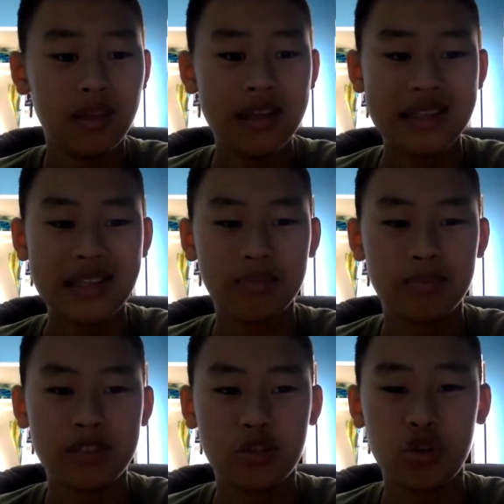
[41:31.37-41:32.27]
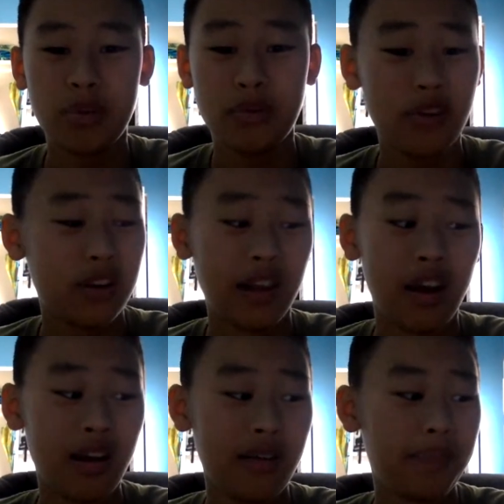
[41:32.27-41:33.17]
Guess I'm streaming very
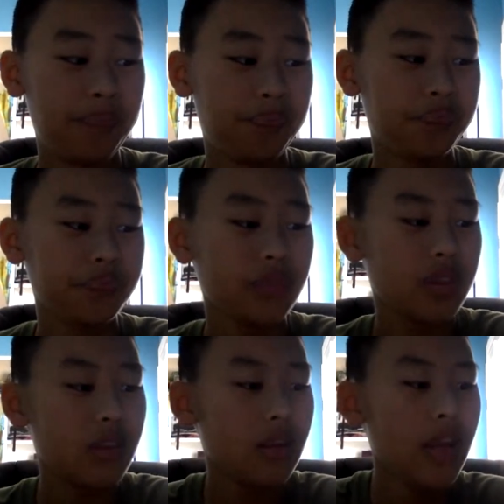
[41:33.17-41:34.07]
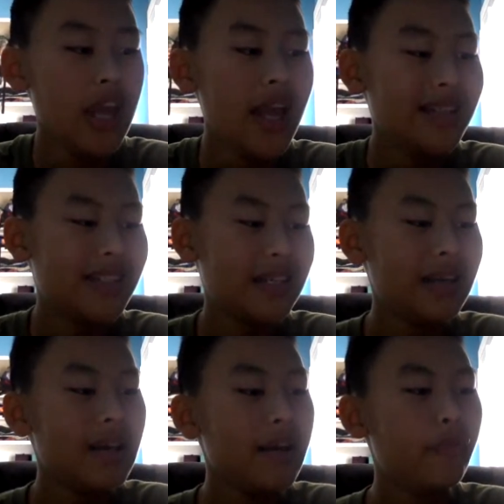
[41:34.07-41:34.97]
long. G.
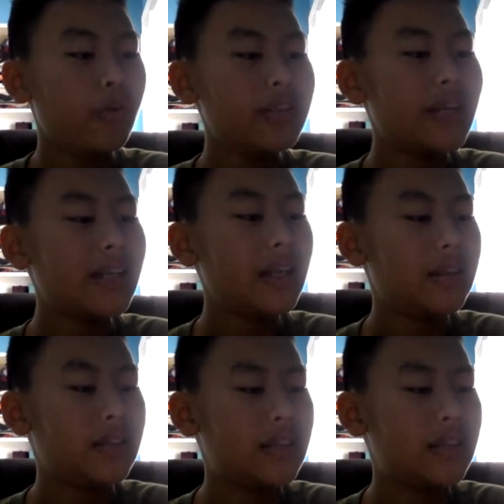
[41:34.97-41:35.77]
Forge any